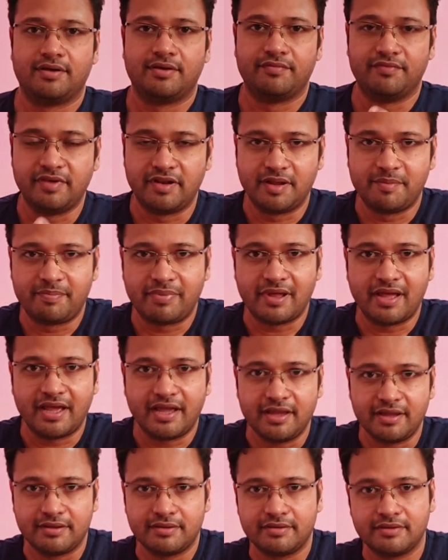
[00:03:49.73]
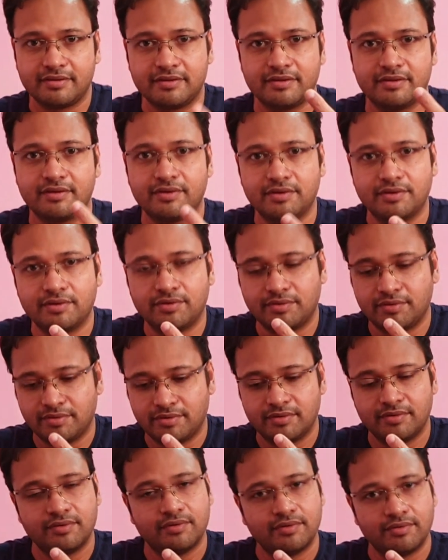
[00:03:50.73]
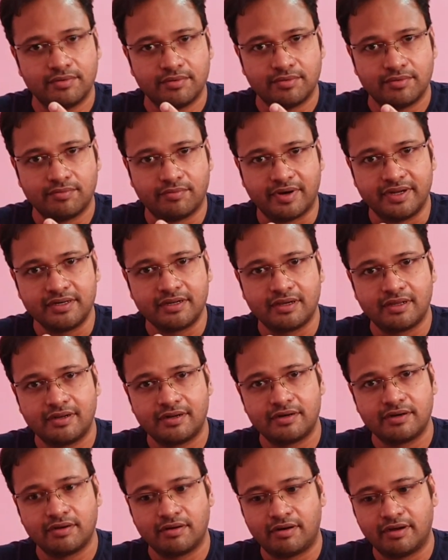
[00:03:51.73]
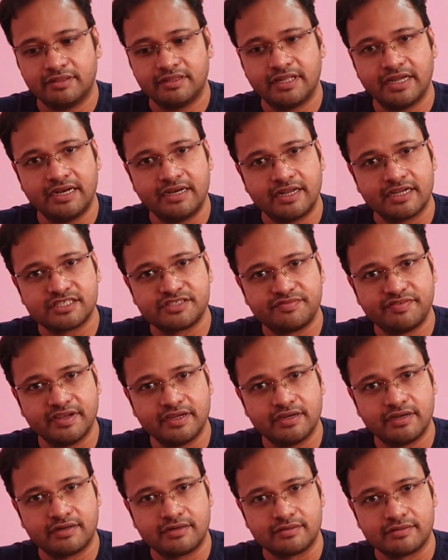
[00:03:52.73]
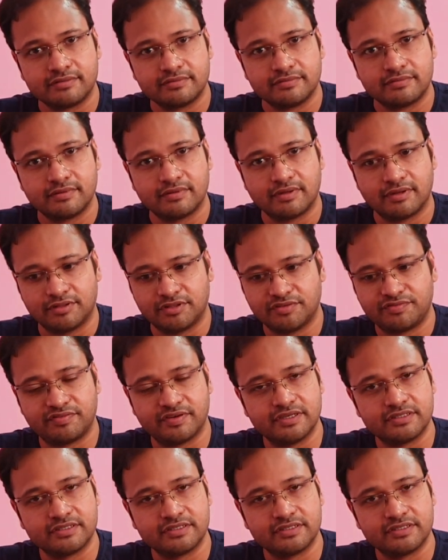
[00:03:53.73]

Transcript: We'll apply one color on the index finger, the